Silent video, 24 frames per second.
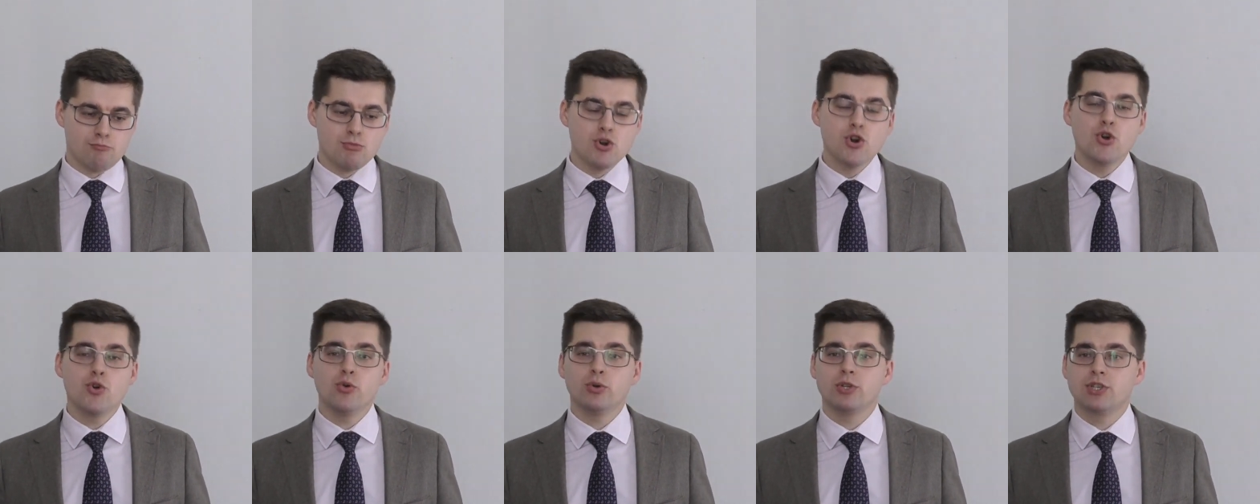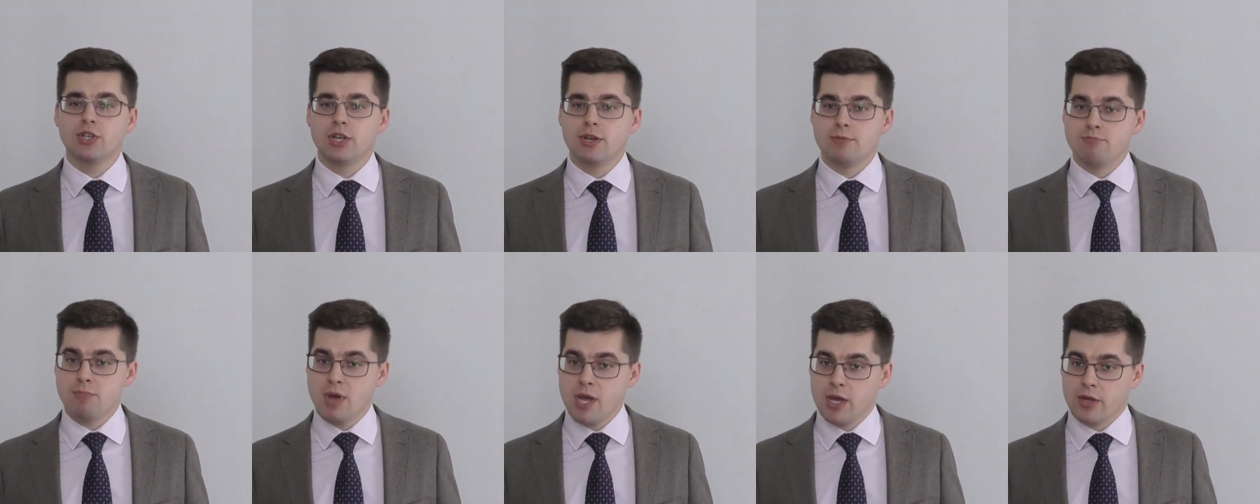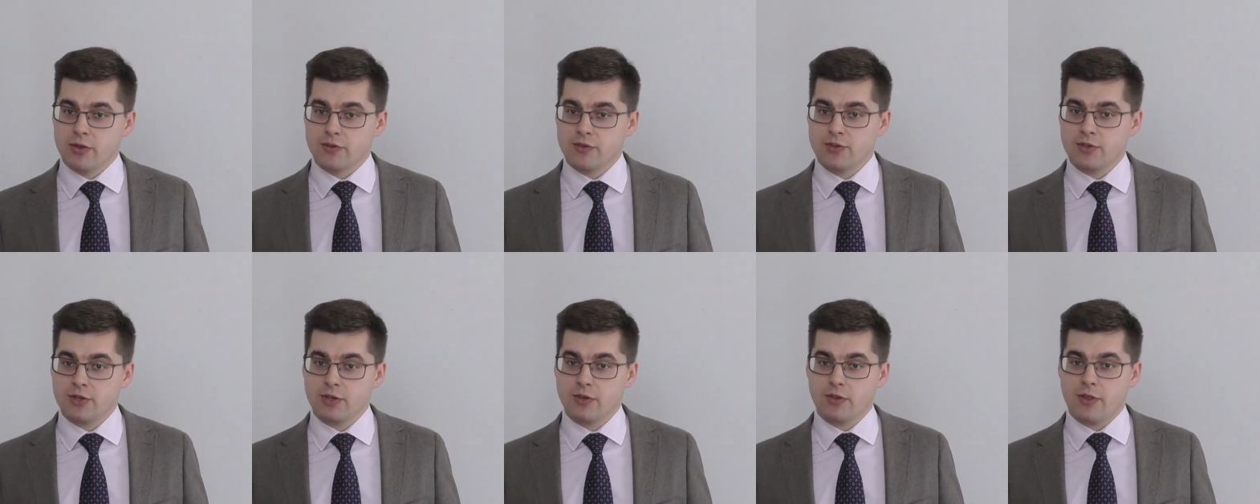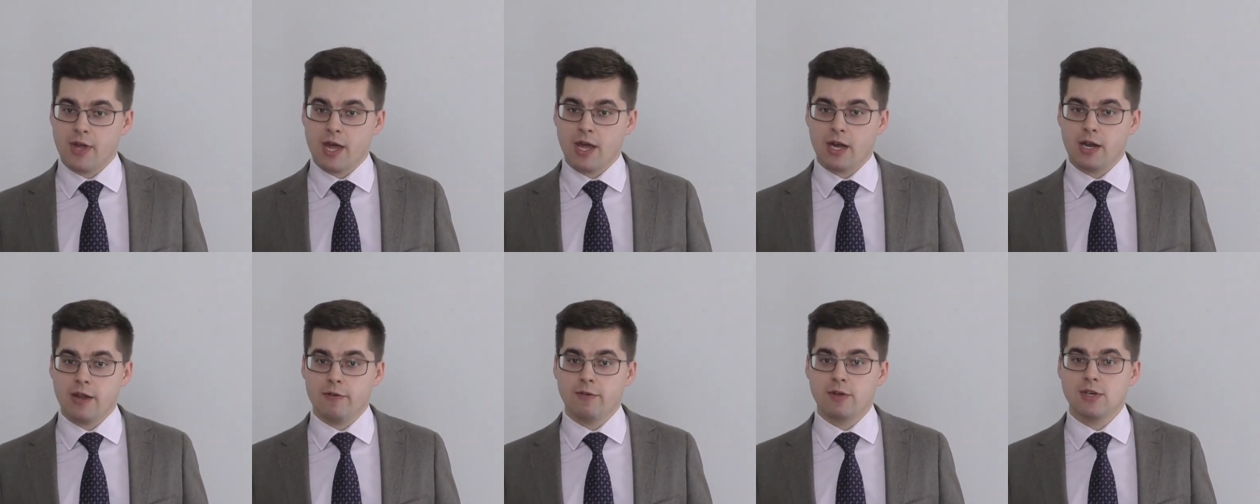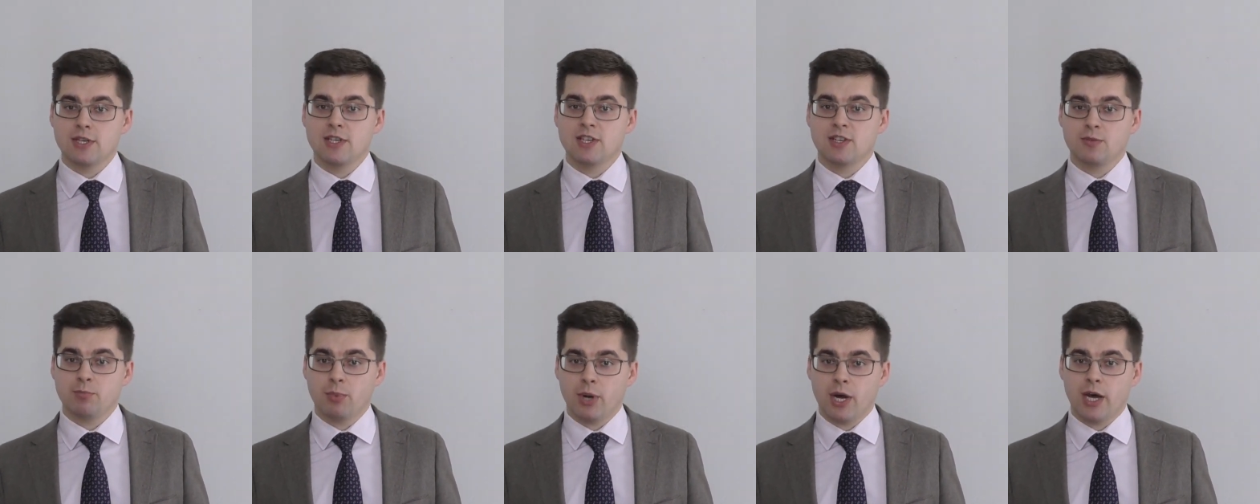moods in Minsk that even
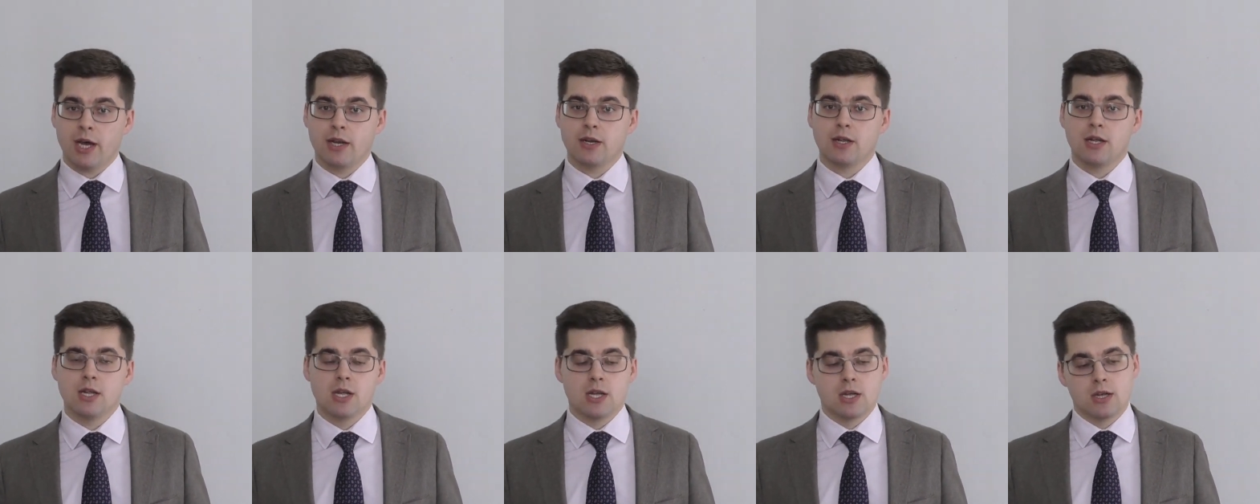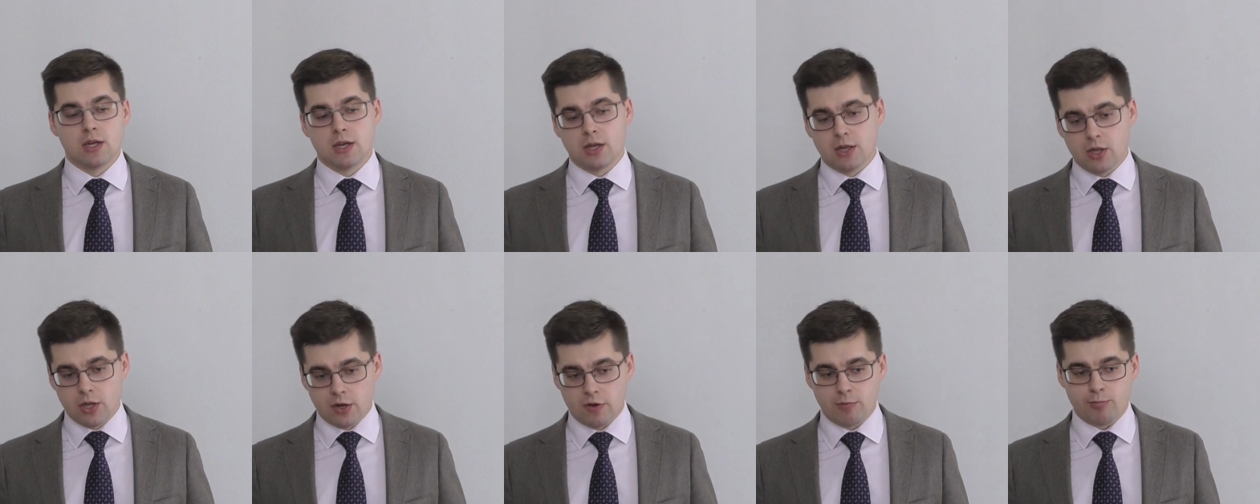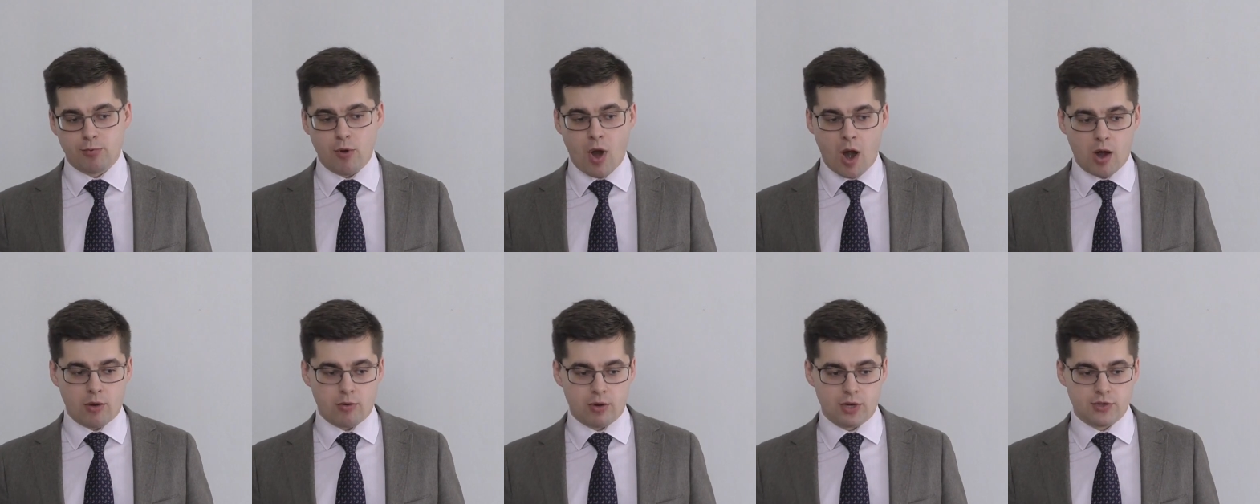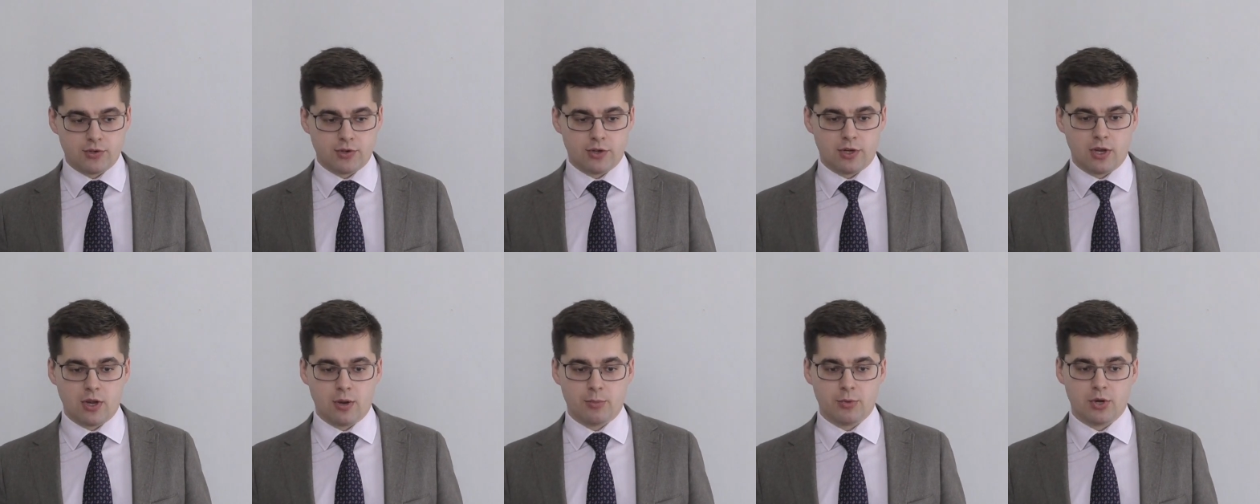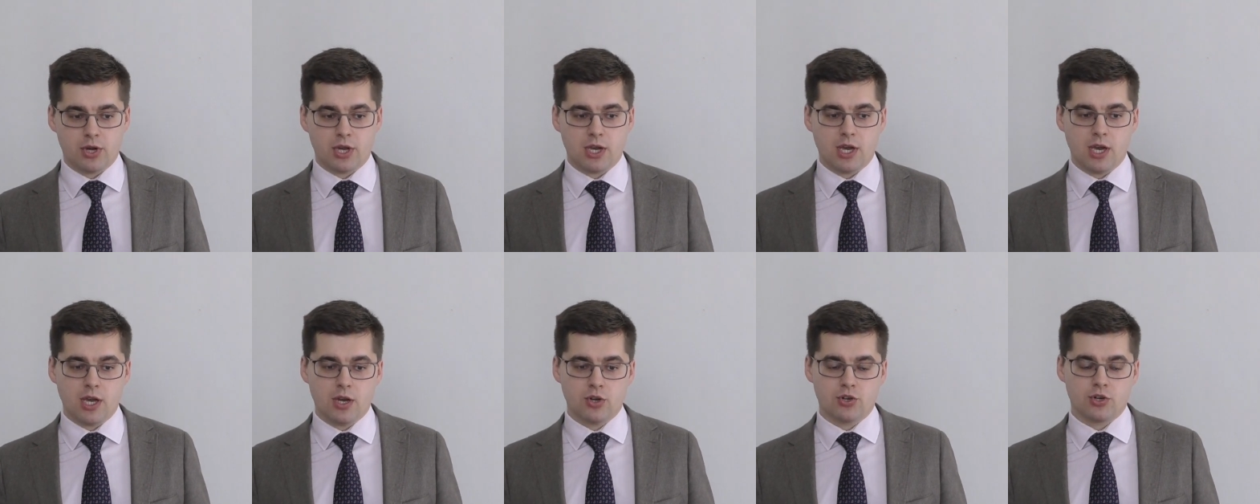despite a lot of progress in
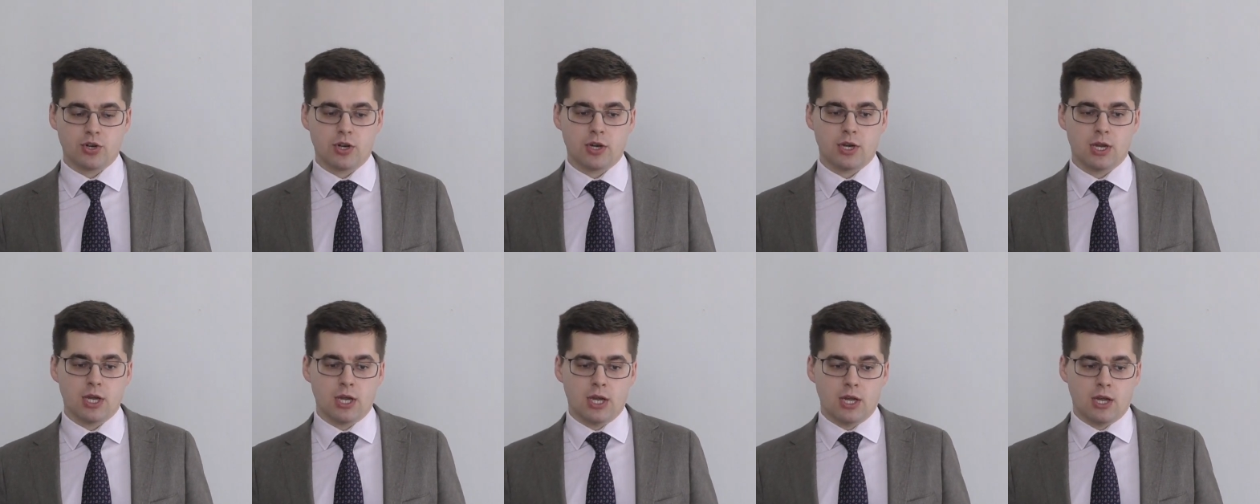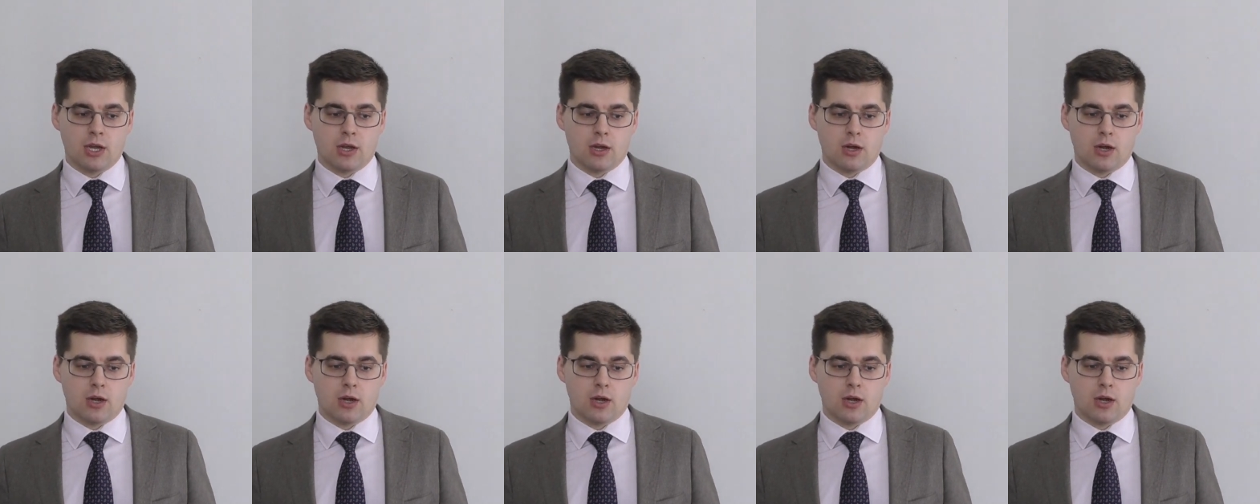communication,